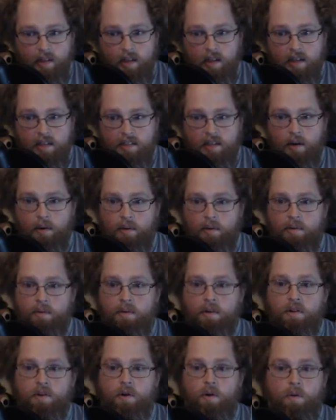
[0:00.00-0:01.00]
So, I'm going
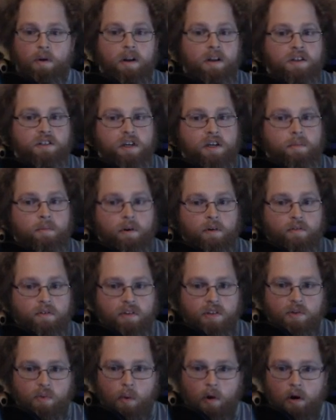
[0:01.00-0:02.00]
to do a running jump over
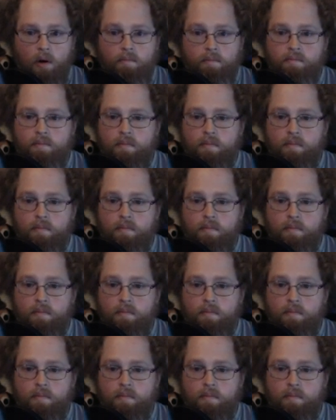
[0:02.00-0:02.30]
this wall.